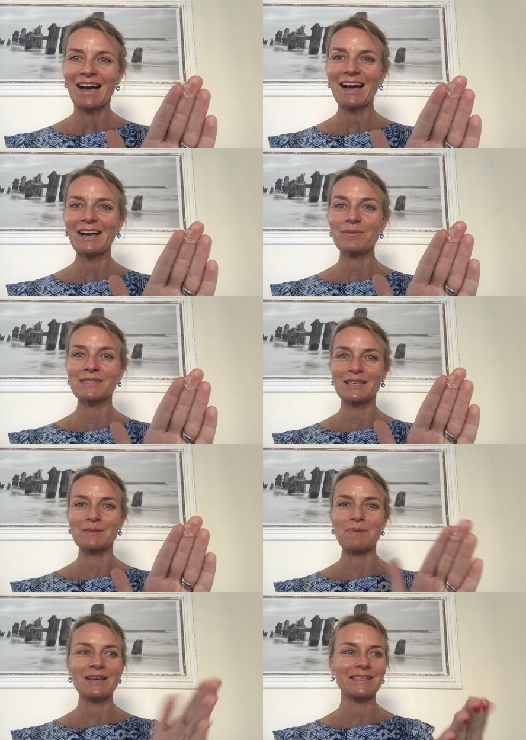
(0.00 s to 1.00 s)
I was
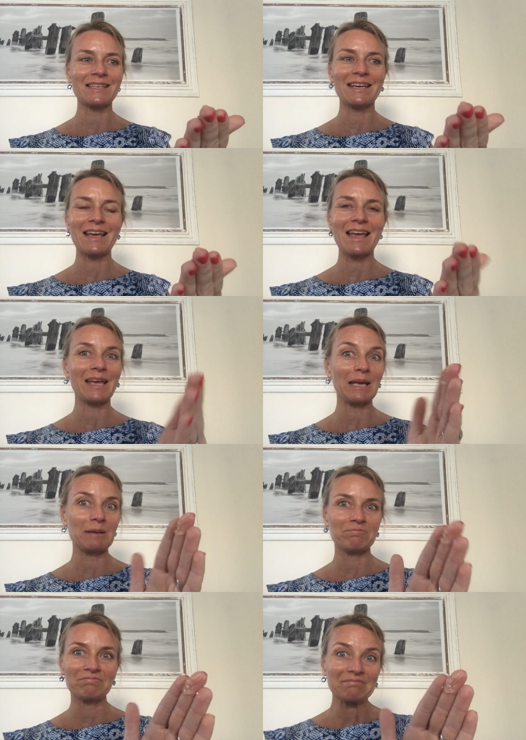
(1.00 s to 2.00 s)
expecting
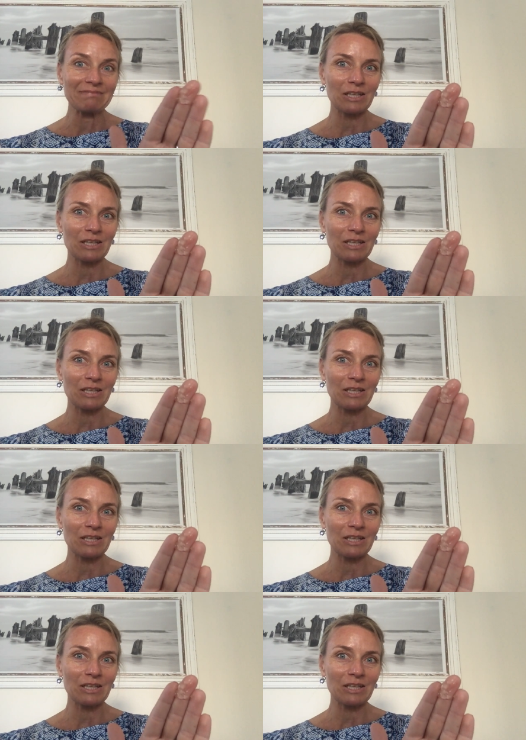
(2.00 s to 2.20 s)
a